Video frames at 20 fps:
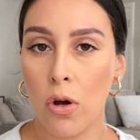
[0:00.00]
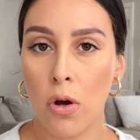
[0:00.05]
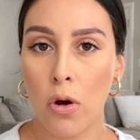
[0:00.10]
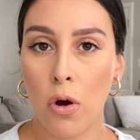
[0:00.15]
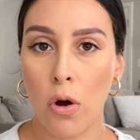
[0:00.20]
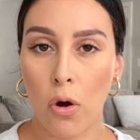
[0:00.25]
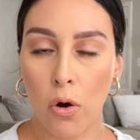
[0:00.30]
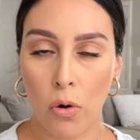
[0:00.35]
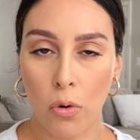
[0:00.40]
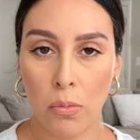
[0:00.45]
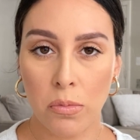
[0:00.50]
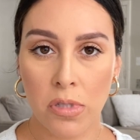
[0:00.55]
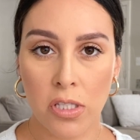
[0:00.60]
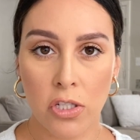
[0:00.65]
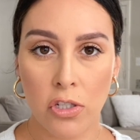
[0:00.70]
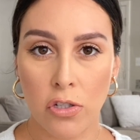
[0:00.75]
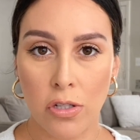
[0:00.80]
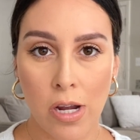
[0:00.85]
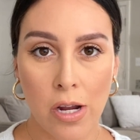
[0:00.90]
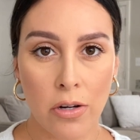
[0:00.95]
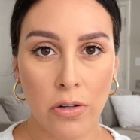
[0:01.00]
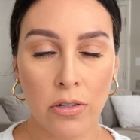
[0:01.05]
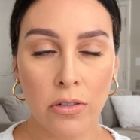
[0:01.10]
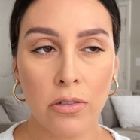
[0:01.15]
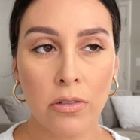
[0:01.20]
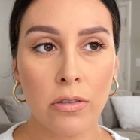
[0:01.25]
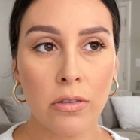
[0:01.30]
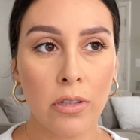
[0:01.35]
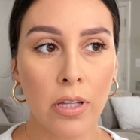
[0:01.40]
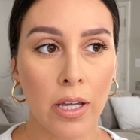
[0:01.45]
homes in
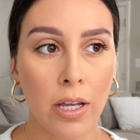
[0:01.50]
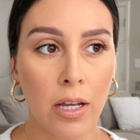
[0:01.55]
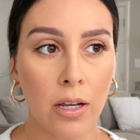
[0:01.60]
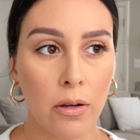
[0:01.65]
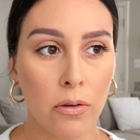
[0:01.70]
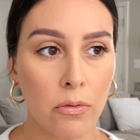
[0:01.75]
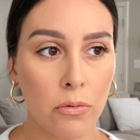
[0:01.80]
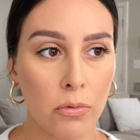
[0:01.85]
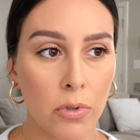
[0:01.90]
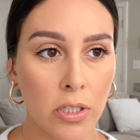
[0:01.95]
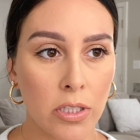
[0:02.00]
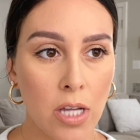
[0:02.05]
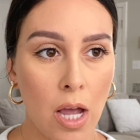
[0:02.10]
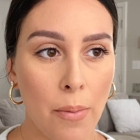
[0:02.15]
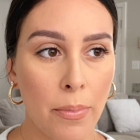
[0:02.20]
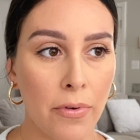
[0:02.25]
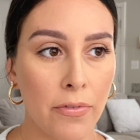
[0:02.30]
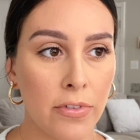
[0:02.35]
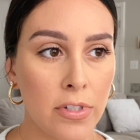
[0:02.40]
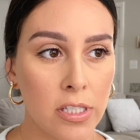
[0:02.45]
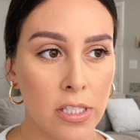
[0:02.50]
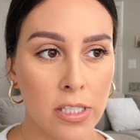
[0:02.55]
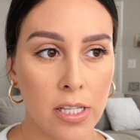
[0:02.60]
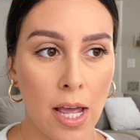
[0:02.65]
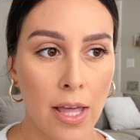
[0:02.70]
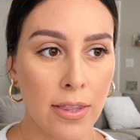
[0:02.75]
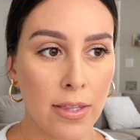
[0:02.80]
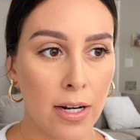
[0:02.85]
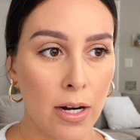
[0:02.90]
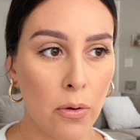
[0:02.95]
general, like the type of
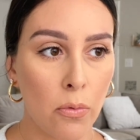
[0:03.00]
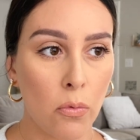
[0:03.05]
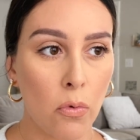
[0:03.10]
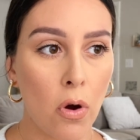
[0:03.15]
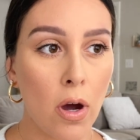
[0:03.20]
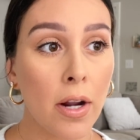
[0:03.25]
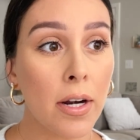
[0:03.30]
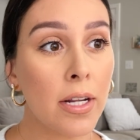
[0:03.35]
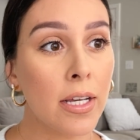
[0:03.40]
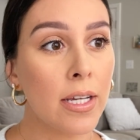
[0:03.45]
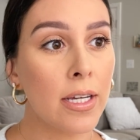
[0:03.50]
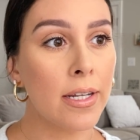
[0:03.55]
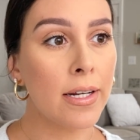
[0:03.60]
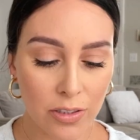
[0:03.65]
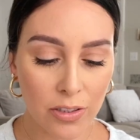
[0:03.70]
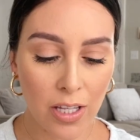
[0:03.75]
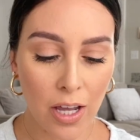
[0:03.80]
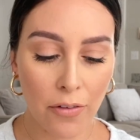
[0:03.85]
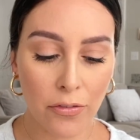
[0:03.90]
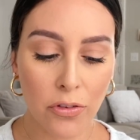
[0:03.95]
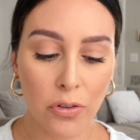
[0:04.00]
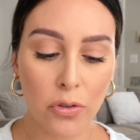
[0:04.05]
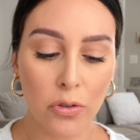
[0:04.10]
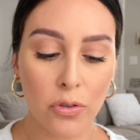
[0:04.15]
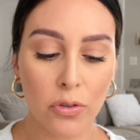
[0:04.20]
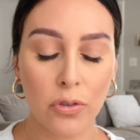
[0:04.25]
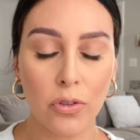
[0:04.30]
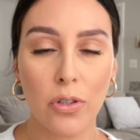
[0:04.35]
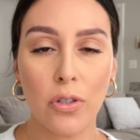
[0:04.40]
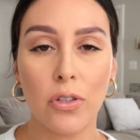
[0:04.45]
design that I wanted. You have to
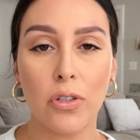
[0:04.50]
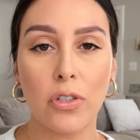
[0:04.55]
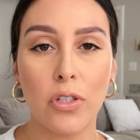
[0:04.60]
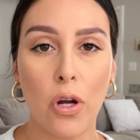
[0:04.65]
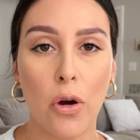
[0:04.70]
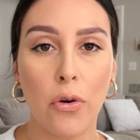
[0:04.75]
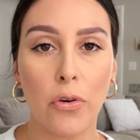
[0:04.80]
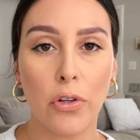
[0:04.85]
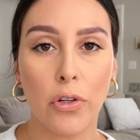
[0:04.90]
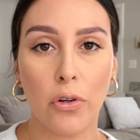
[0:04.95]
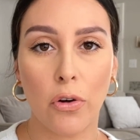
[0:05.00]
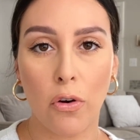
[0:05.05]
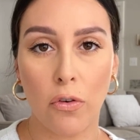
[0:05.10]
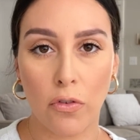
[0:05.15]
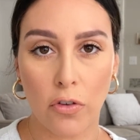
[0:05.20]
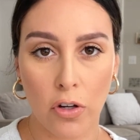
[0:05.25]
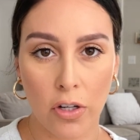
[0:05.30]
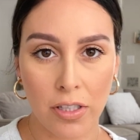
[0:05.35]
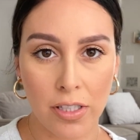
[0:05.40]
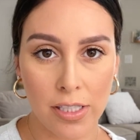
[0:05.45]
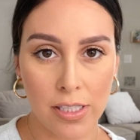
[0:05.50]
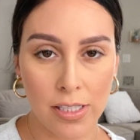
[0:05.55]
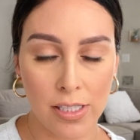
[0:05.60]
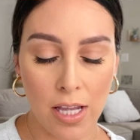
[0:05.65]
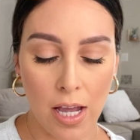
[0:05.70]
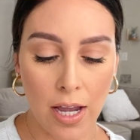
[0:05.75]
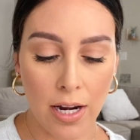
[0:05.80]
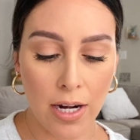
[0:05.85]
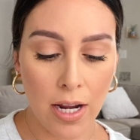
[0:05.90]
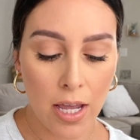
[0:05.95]
know your overall
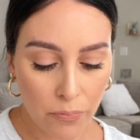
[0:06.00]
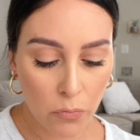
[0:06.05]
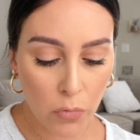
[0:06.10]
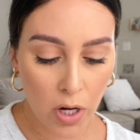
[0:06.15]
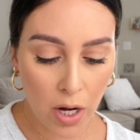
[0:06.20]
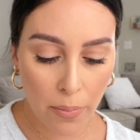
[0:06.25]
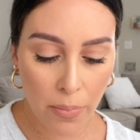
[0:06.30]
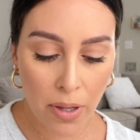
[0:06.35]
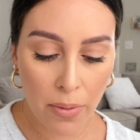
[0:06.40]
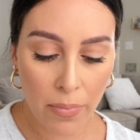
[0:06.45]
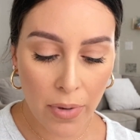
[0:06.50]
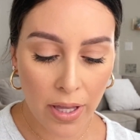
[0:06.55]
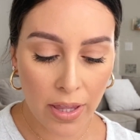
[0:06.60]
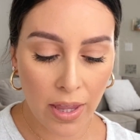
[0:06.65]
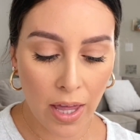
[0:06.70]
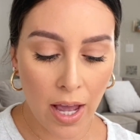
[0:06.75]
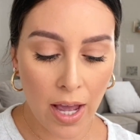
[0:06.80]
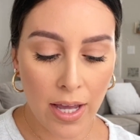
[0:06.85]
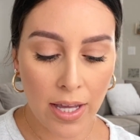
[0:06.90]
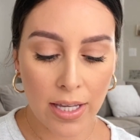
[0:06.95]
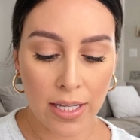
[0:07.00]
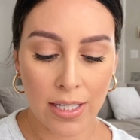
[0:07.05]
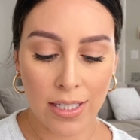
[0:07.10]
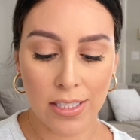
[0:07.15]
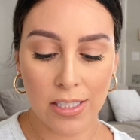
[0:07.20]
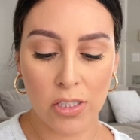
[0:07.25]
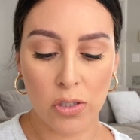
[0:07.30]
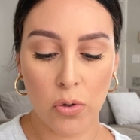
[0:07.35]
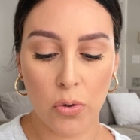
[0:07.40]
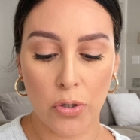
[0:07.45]
design. What I mean by that
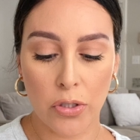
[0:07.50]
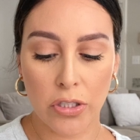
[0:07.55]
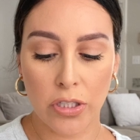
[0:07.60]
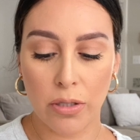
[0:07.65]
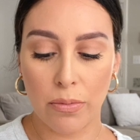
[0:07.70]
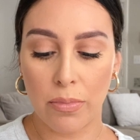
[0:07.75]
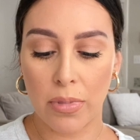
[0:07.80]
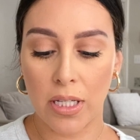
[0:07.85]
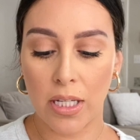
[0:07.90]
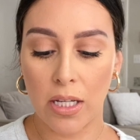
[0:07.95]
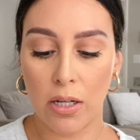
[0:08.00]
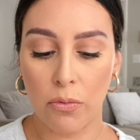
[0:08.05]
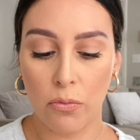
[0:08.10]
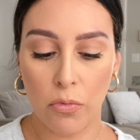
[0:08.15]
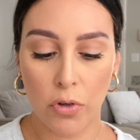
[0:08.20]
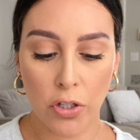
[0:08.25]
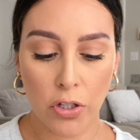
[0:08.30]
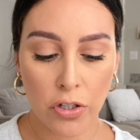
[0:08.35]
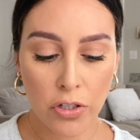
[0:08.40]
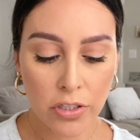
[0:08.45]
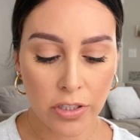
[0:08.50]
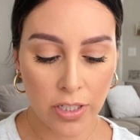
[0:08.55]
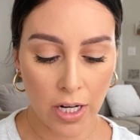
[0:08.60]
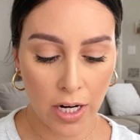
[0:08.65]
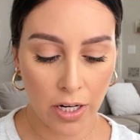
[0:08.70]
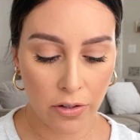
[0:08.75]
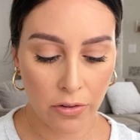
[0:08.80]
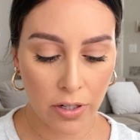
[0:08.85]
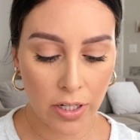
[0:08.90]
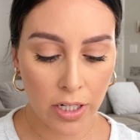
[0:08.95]
is going to be when you're
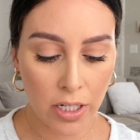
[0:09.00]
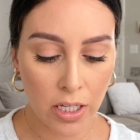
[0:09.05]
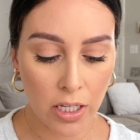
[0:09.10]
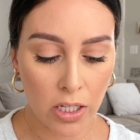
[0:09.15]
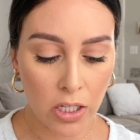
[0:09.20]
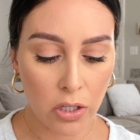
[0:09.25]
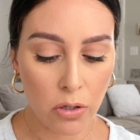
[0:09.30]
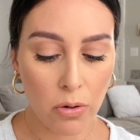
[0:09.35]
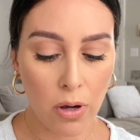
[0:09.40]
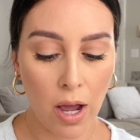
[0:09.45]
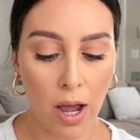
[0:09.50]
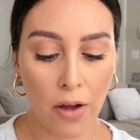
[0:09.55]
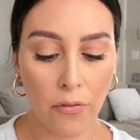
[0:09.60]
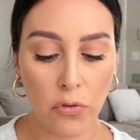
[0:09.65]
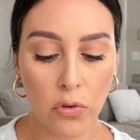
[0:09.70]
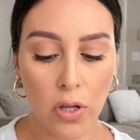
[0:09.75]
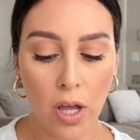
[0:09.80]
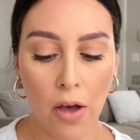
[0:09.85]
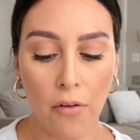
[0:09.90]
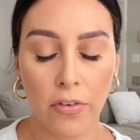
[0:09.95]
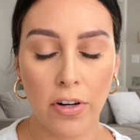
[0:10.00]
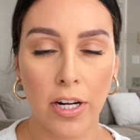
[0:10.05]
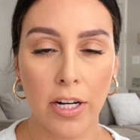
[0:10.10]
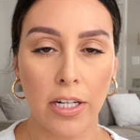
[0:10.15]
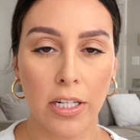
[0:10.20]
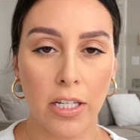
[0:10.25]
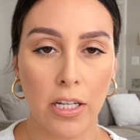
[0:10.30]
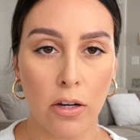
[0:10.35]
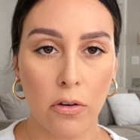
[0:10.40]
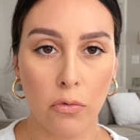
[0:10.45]
decorating, you have to have an
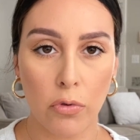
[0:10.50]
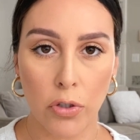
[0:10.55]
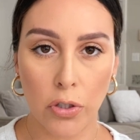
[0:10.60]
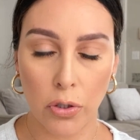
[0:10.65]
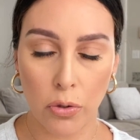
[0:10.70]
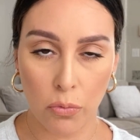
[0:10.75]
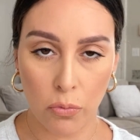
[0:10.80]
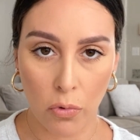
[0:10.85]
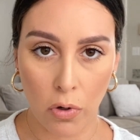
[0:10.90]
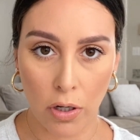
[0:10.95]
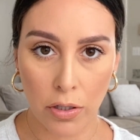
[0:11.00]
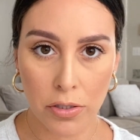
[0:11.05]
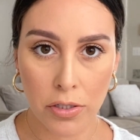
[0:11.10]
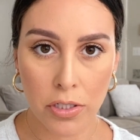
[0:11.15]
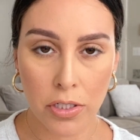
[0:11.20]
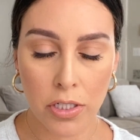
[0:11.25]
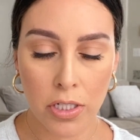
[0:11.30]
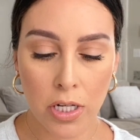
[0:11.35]
idea of what you want